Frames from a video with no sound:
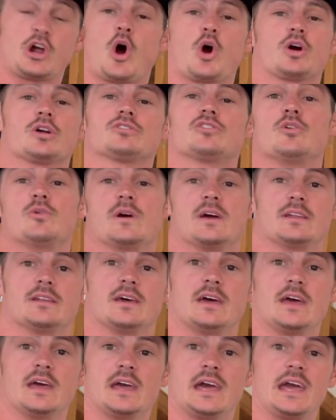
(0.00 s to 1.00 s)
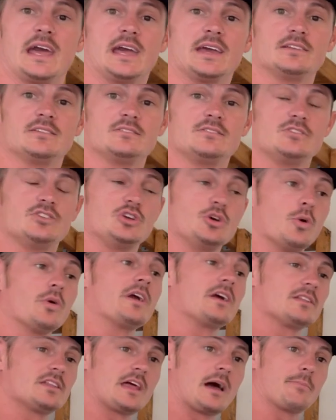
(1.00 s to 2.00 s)
art to it, and you'll
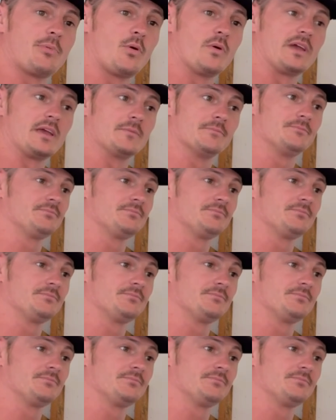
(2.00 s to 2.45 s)
get to that point.